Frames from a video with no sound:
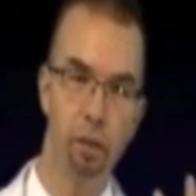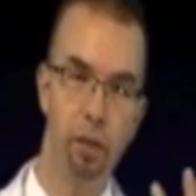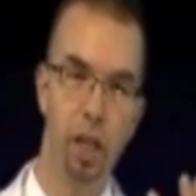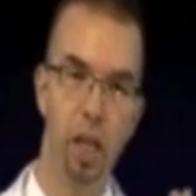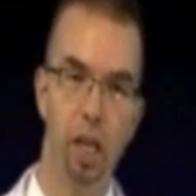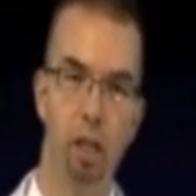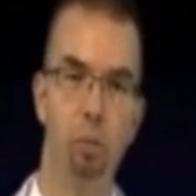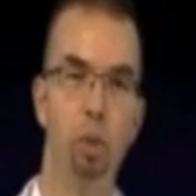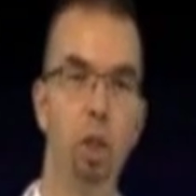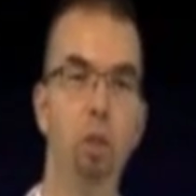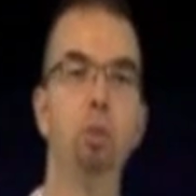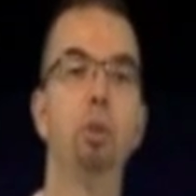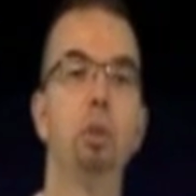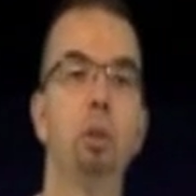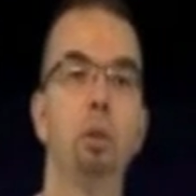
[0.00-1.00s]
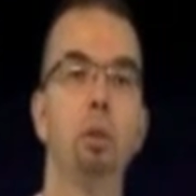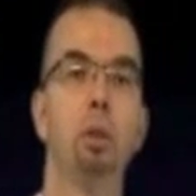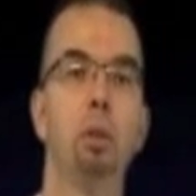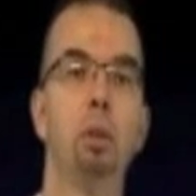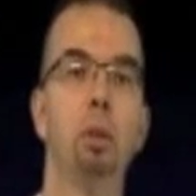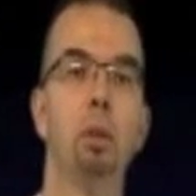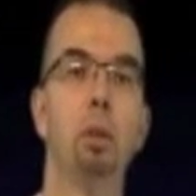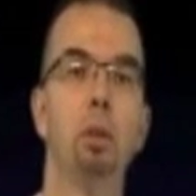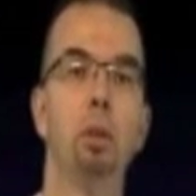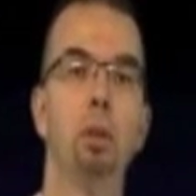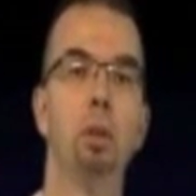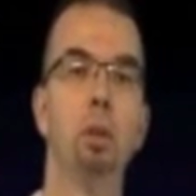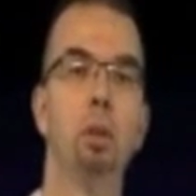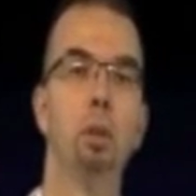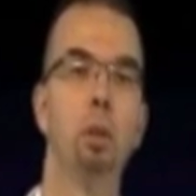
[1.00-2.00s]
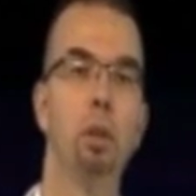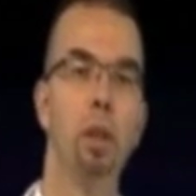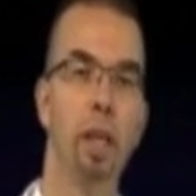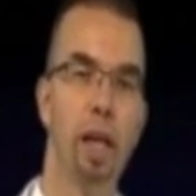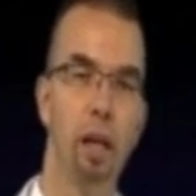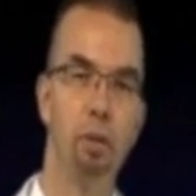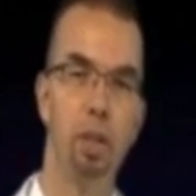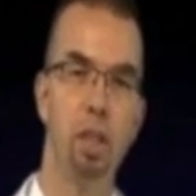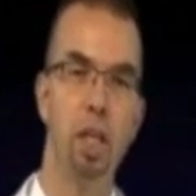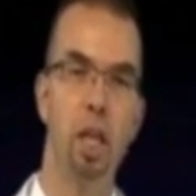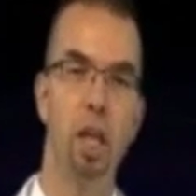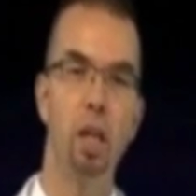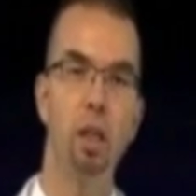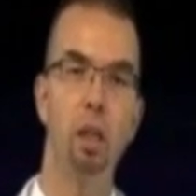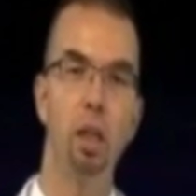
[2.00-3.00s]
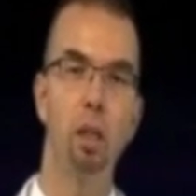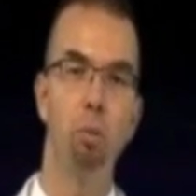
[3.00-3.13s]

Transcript: lift the elbows, count to 10,